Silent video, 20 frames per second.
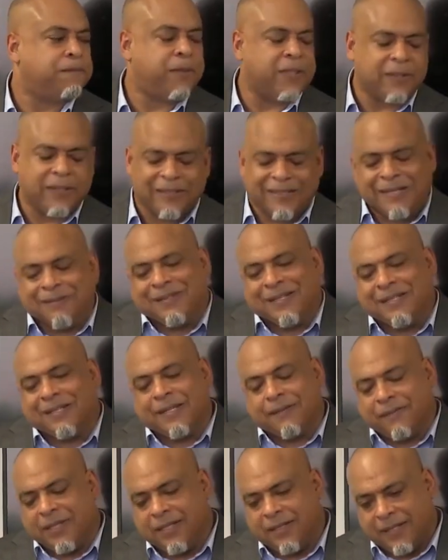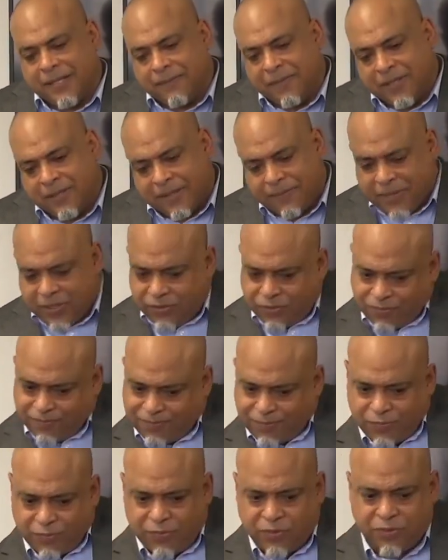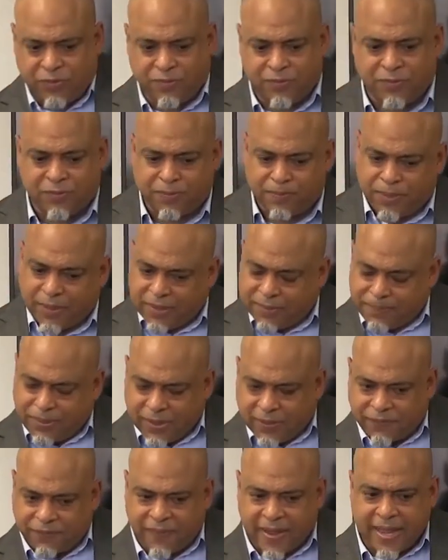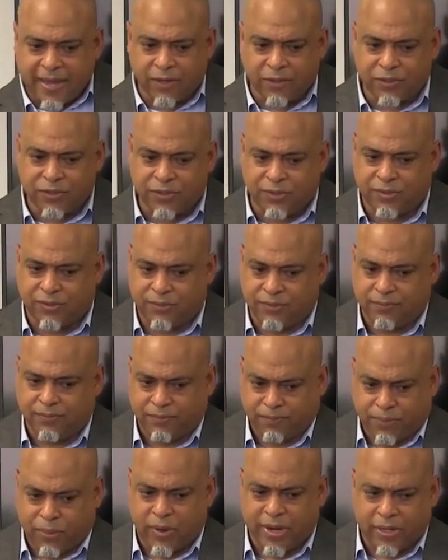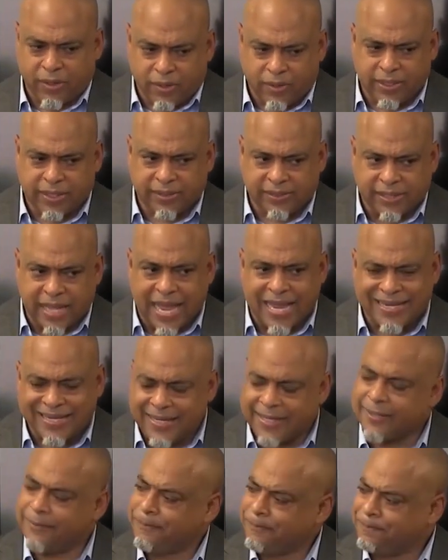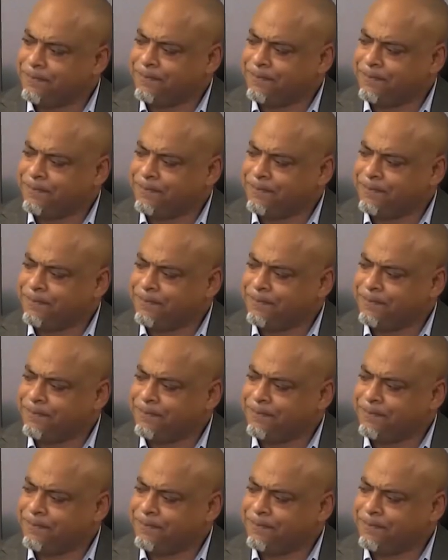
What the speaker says: But let me put a finer point on this idea.